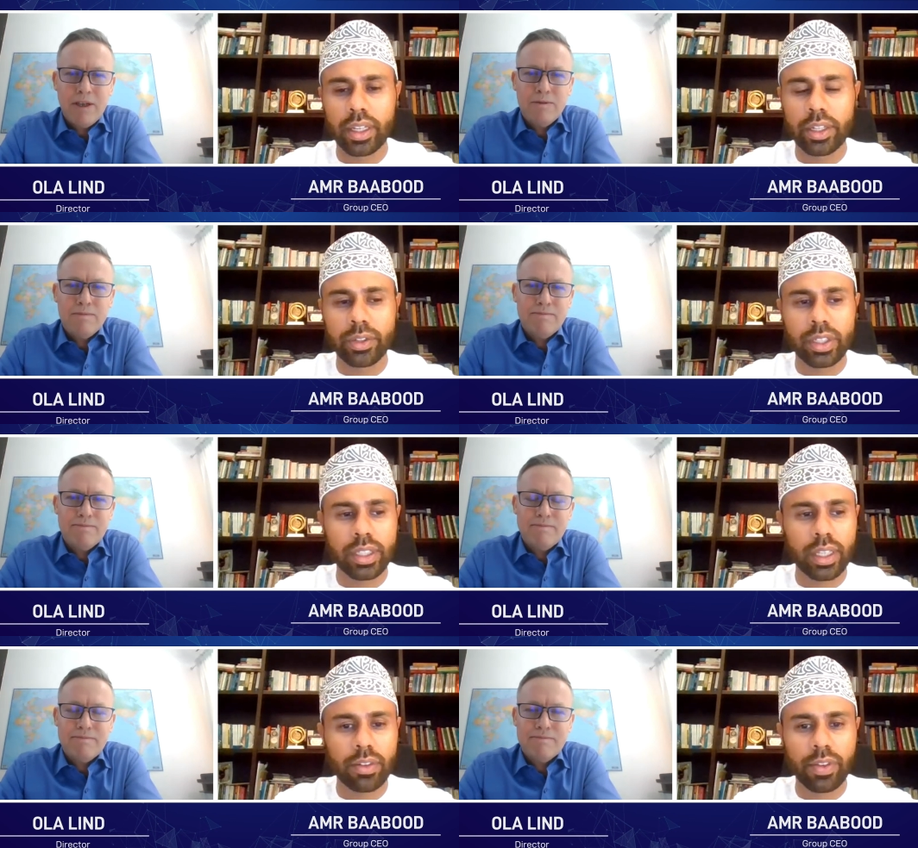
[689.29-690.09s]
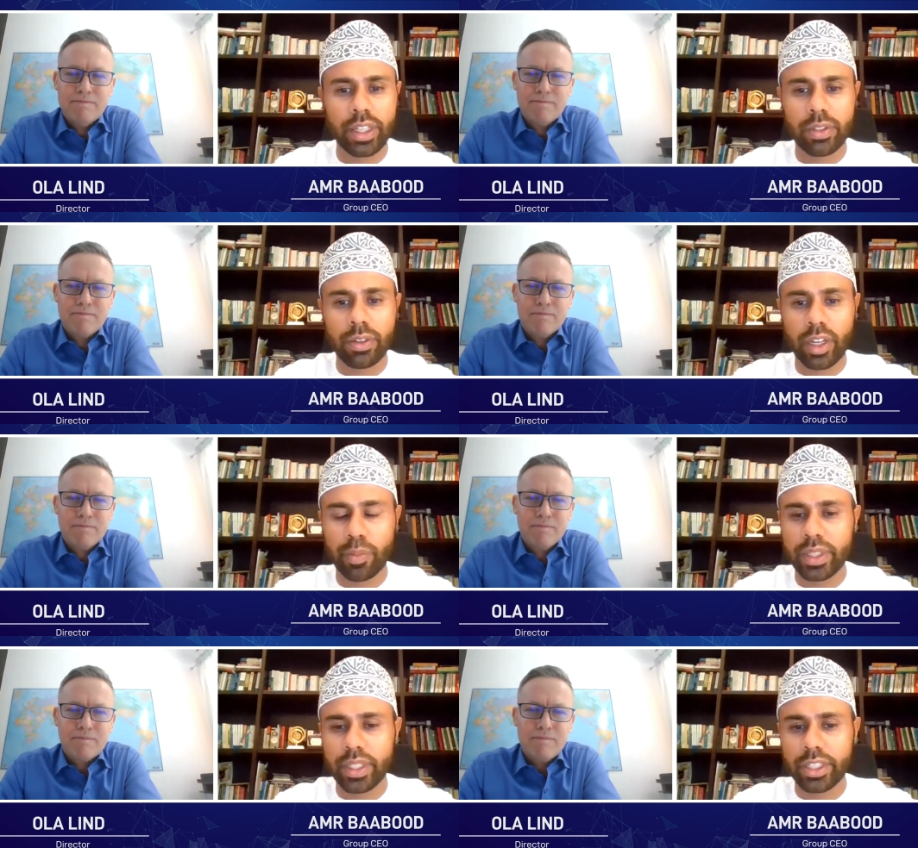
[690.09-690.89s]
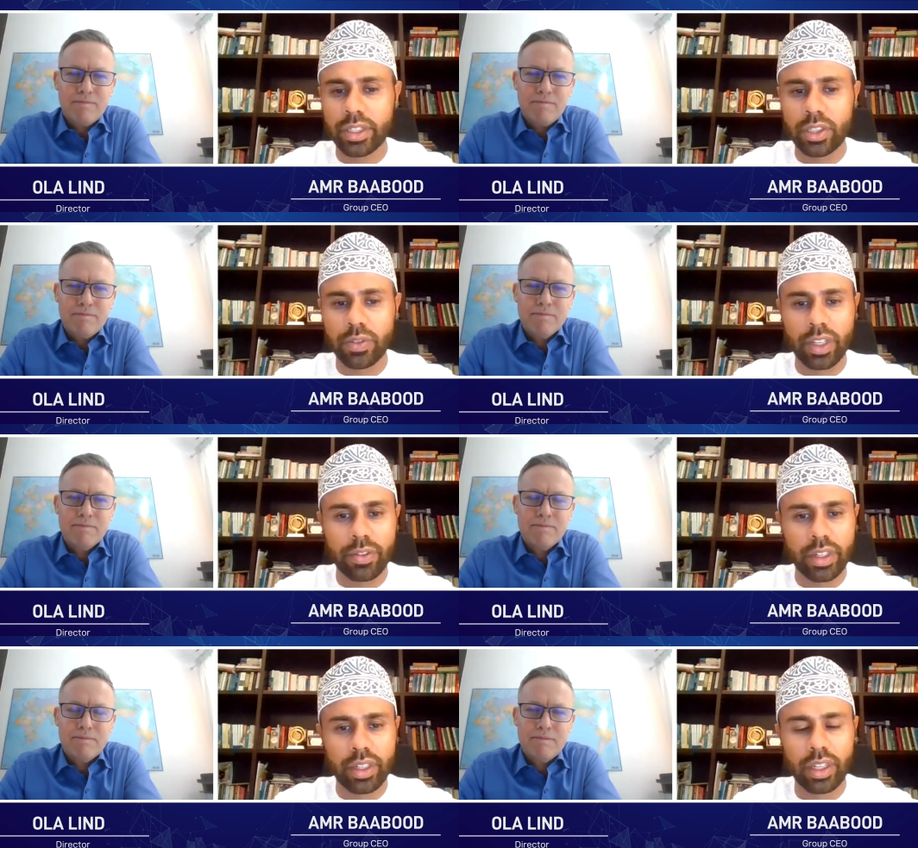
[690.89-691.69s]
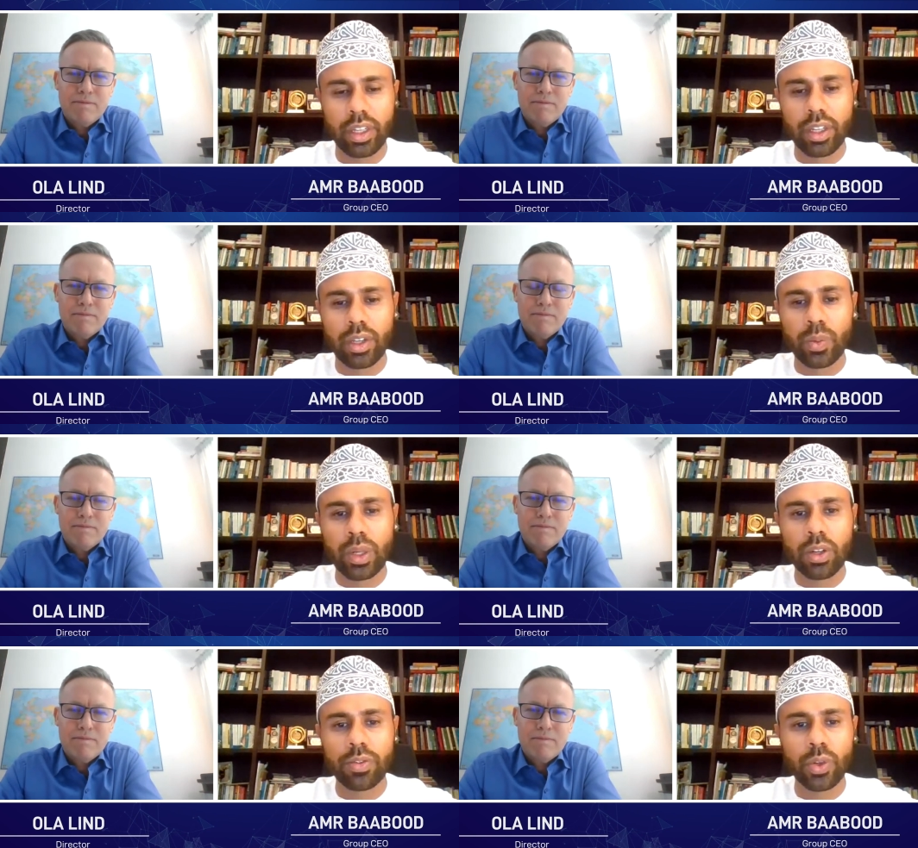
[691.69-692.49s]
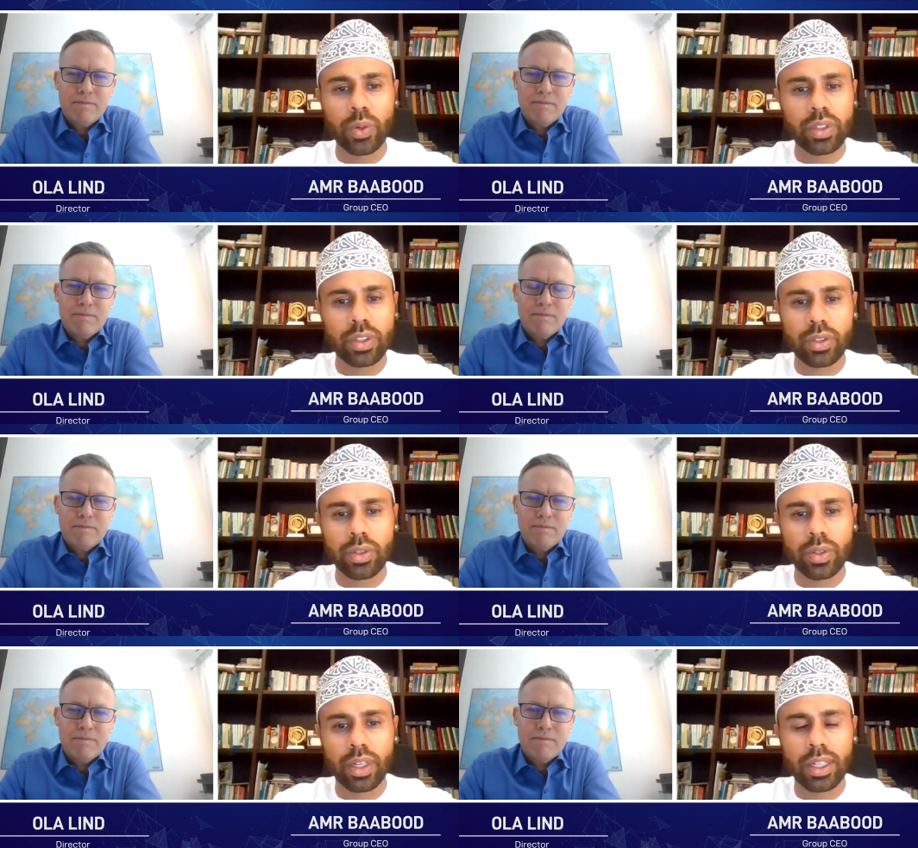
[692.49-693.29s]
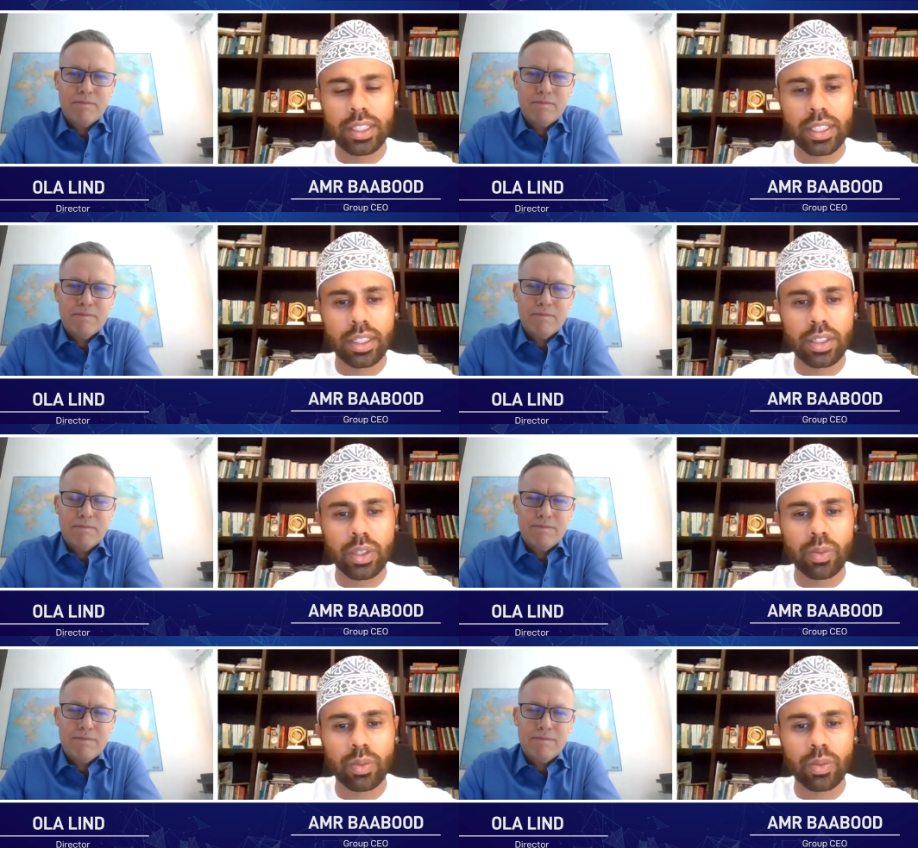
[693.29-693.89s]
Speaker 1: uh, interesting advice and recommendations you've given we look forward to uh, listening to